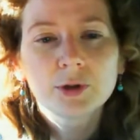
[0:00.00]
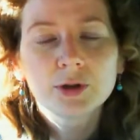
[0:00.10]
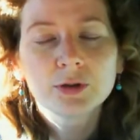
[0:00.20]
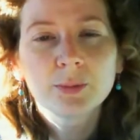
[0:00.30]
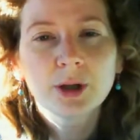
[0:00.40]
But
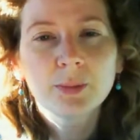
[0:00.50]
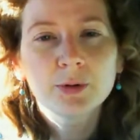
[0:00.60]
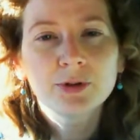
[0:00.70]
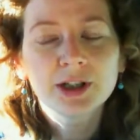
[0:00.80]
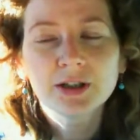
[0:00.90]
do people
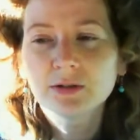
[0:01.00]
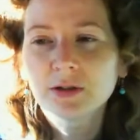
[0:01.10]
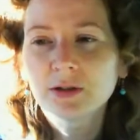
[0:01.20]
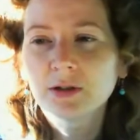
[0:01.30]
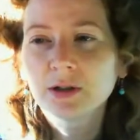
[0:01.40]
need,
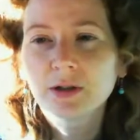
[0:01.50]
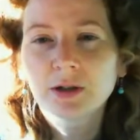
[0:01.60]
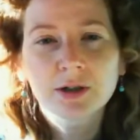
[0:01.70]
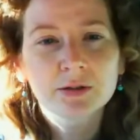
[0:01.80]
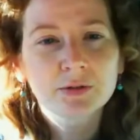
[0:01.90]

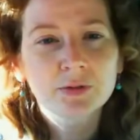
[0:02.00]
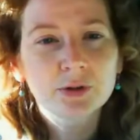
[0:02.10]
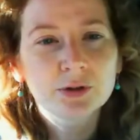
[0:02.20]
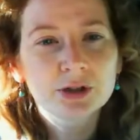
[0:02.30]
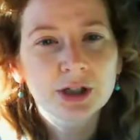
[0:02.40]
I don't know if you
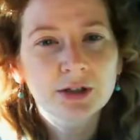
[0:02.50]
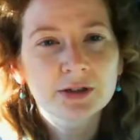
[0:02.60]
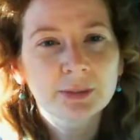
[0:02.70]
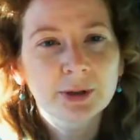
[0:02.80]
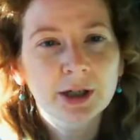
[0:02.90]
can set
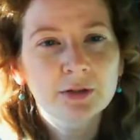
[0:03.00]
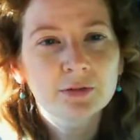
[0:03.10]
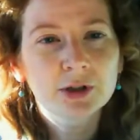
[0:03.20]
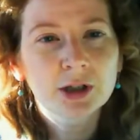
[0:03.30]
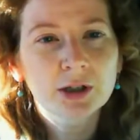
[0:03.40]
this up ahead of
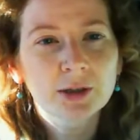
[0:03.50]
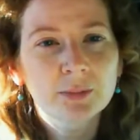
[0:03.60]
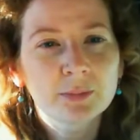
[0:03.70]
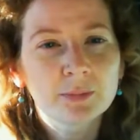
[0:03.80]
time.